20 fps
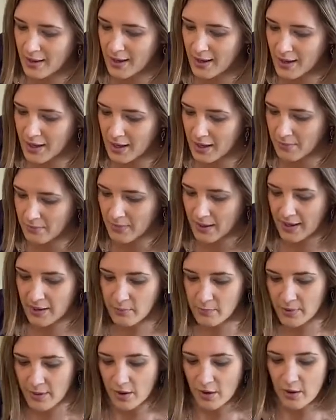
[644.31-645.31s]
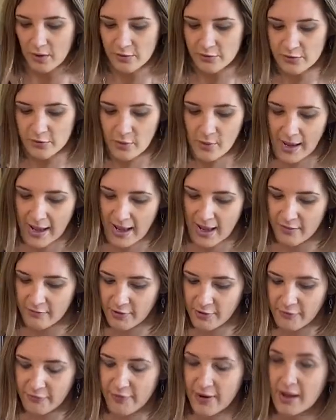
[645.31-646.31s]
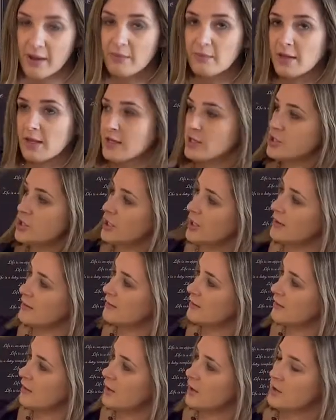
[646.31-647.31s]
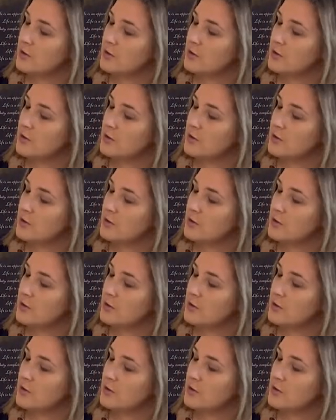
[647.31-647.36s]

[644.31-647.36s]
And we also have our family sheets.